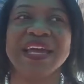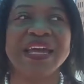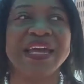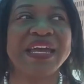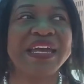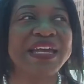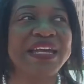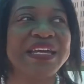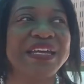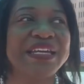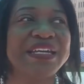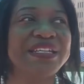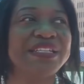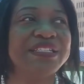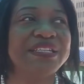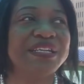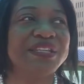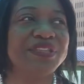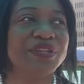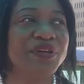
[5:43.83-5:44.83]

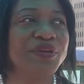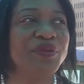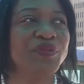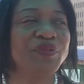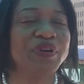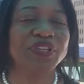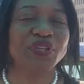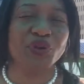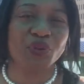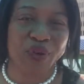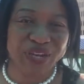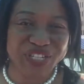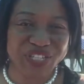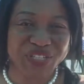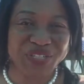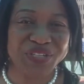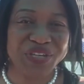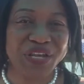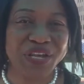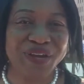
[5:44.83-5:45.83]
and the third one, the
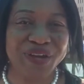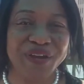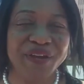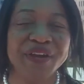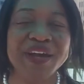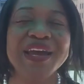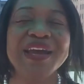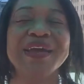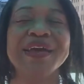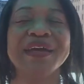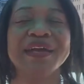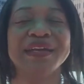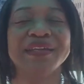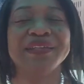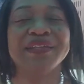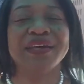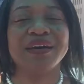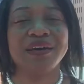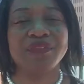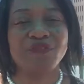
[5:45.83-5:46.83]
questionnaire,
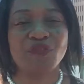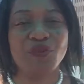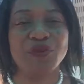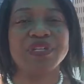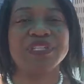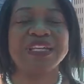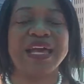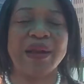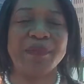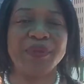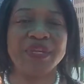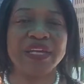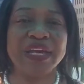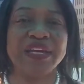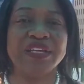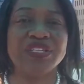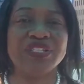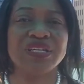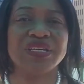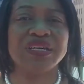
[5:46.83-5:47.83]
and of course the
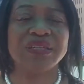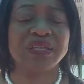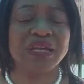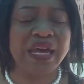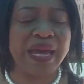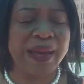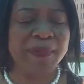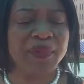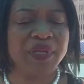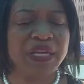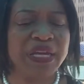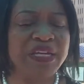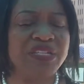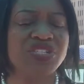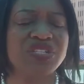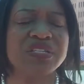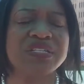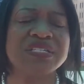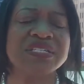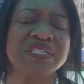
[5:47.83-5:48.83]
application. And the
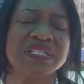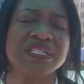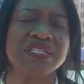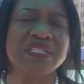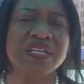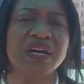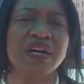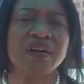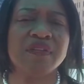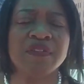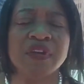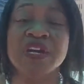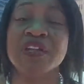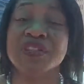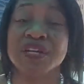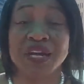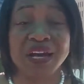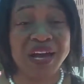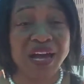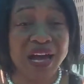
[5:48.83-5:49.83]
application consists of
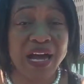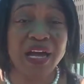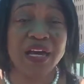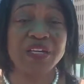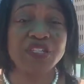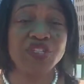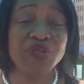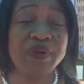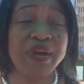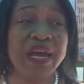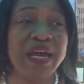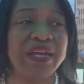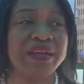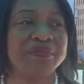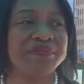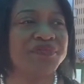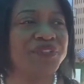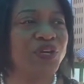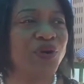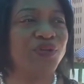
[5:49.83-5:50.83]
the contract,
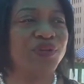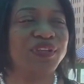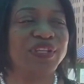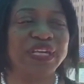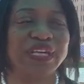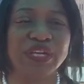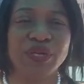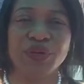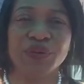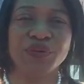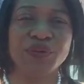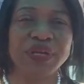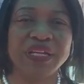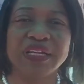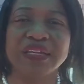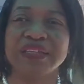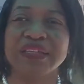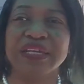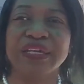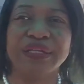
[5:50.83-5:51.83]
you know, legal,
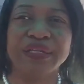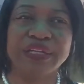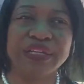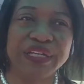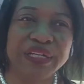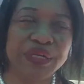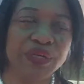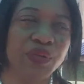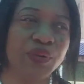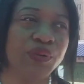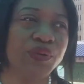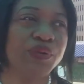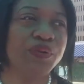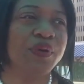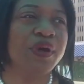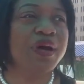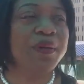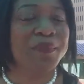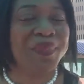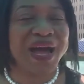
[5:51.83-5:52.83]
anything
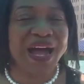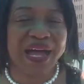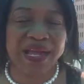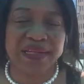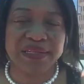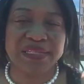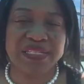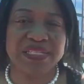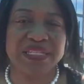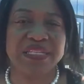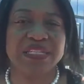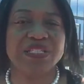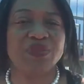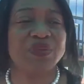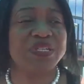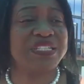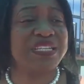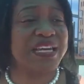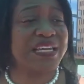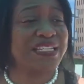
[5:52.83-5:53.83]
legal, policies,
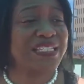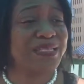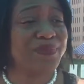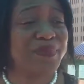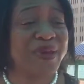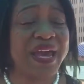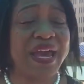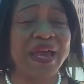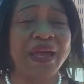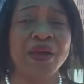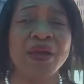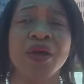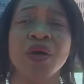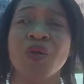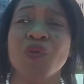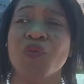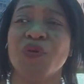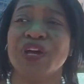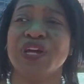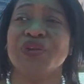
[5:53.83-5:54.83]
what to expect,
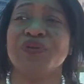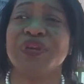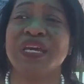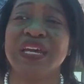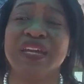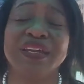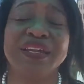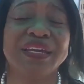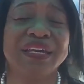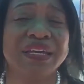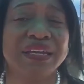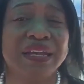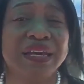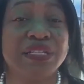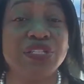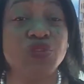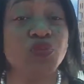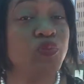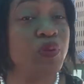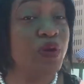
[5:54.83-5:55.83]
what you can and
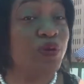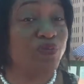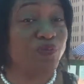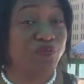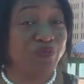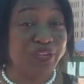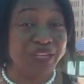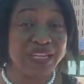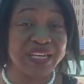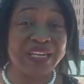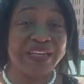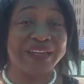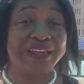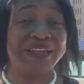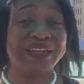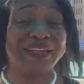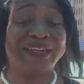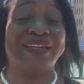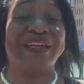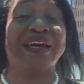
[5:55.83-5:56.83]
cannot do, what we can
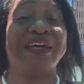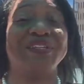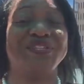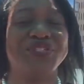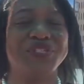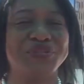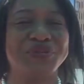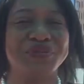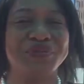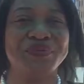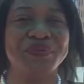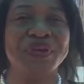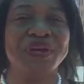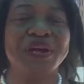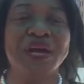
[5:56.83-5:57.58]
and cannot do,